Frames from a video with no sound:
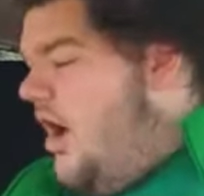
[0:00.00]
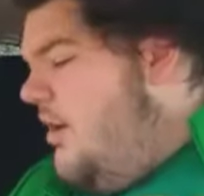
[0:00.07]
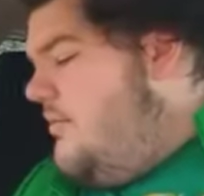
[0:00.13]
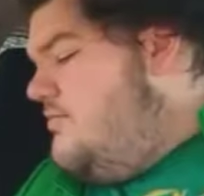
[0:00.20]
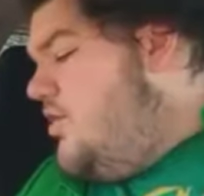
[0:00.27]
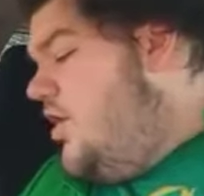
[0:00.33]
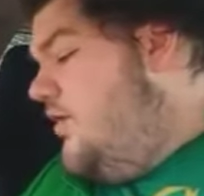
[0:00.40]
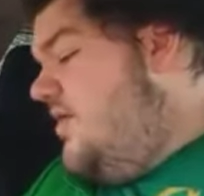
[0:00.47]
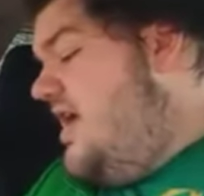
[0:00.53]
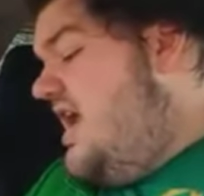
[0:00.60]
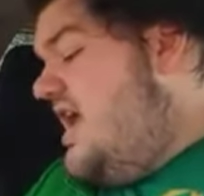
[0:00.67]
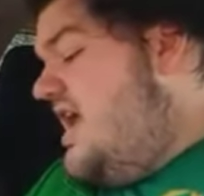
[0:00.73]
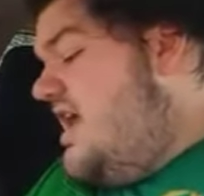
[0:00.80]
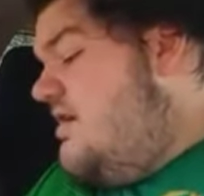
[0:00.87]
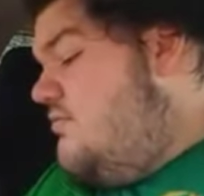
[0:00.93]
a
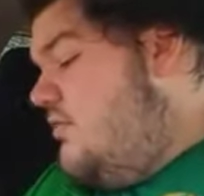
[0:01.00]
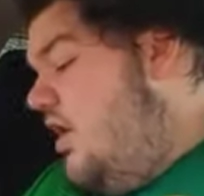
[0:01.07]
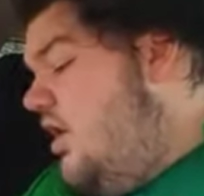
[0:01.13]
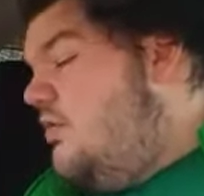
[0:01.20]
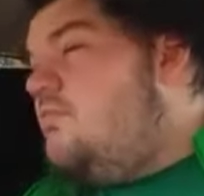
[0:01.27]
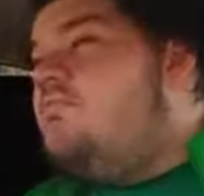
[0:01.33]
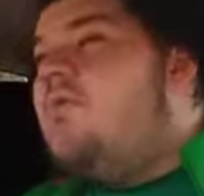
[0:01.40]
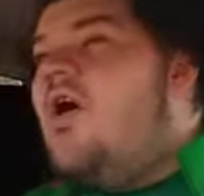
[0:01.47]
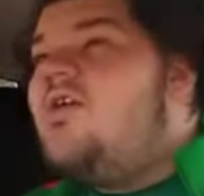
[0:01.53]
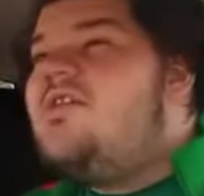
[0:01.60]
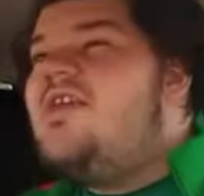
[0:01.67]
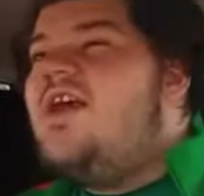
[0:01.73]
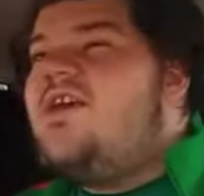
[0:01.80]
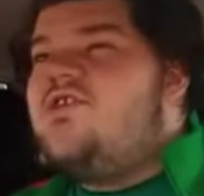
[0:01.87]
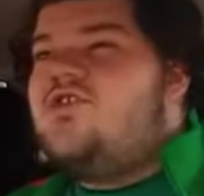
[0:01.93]
movie, well,
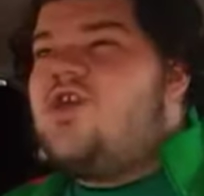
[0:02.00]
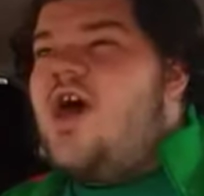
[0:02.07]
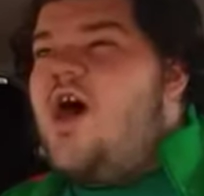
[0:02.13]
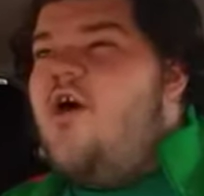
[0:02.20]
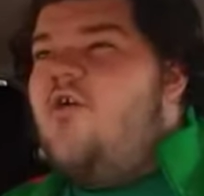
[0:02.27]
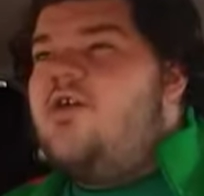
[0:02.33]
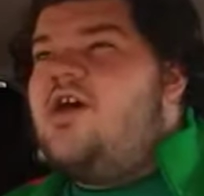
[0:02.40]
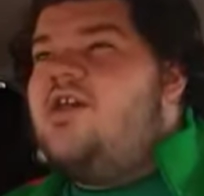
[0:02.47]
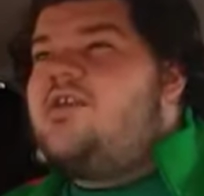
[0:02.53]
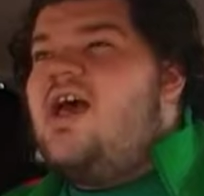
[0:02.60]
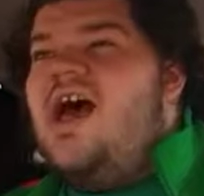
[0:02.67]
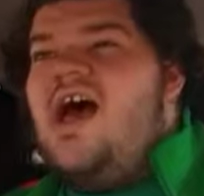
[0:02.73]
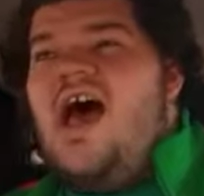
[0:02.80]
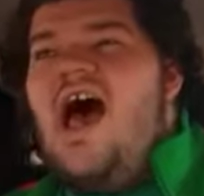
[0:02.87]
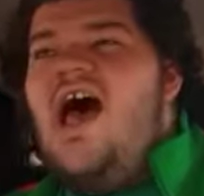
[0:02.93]
mostly a show, because
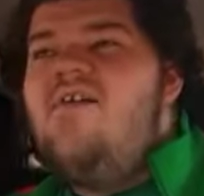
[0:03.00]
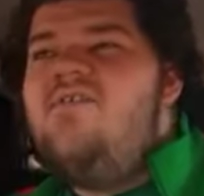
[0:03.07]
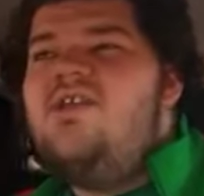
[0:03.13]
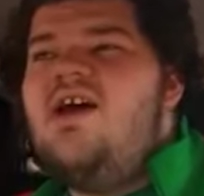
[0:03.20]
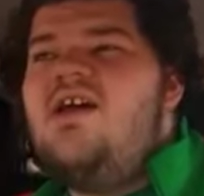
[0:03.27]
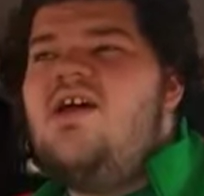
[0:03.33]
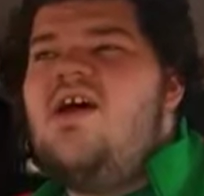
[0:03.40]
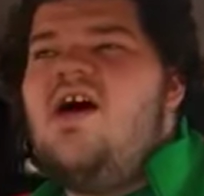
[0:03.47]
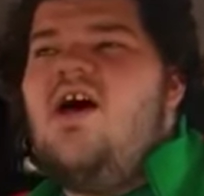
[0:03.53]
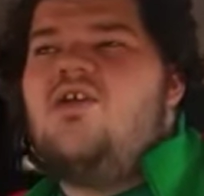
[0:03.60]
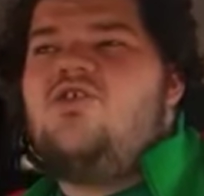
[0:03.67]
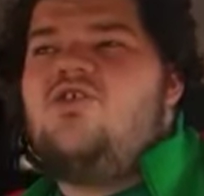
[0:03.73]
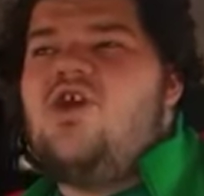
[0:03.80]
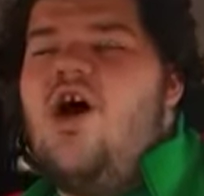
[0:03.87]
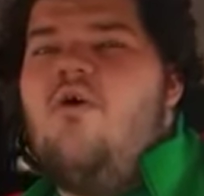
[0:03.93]
I haven't done
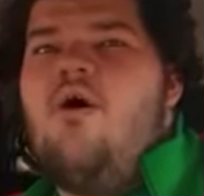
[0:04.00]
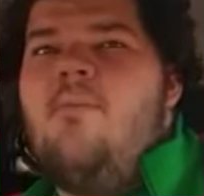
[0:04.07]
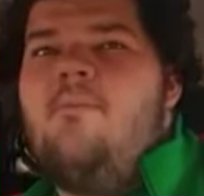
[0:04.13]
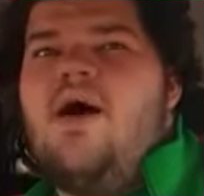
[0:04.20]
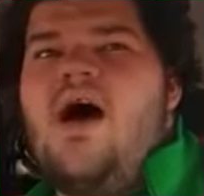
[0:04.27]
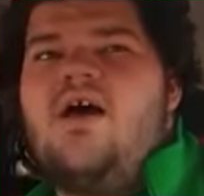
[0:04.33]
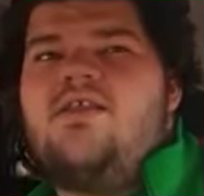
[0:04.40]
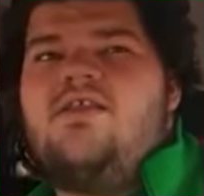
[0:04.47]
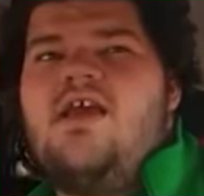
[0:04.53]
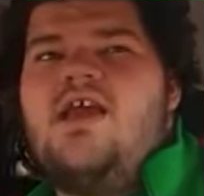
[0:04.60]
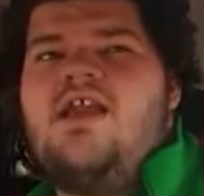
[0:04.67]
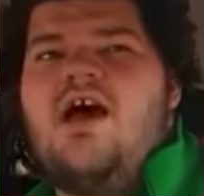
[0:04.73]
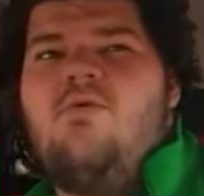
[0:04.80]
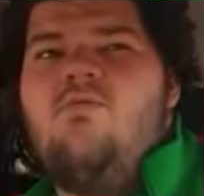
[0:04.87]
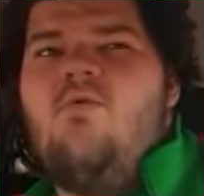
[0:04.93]
a show
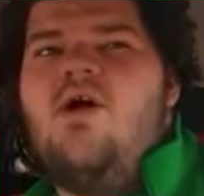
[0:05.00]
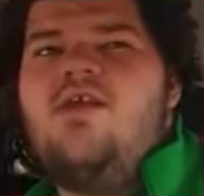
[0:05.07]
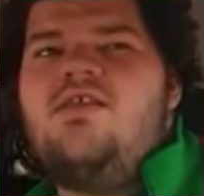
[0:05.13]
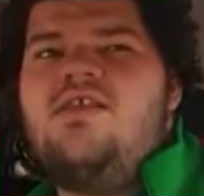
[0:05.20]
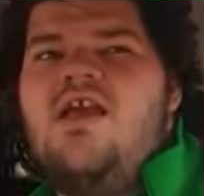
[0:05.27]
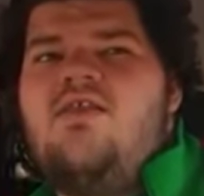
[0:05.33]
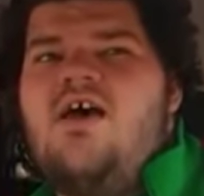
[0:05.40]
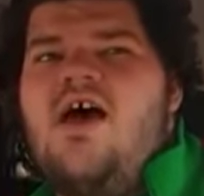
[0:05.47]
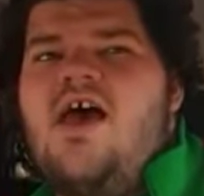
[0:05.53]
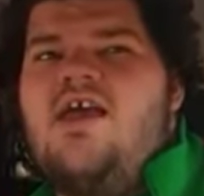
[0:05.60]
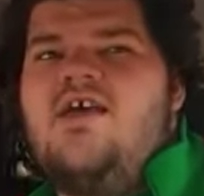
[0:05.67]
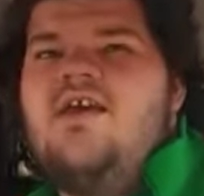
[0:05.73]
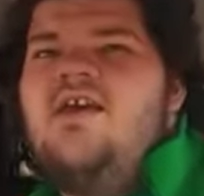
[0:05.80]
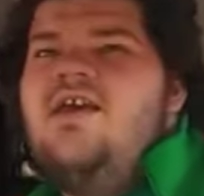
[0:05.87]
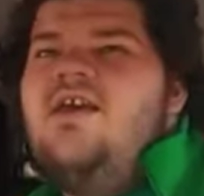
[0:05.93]
unboxing, I wanna say
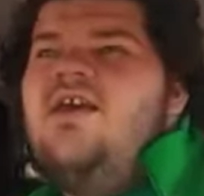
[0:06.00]
like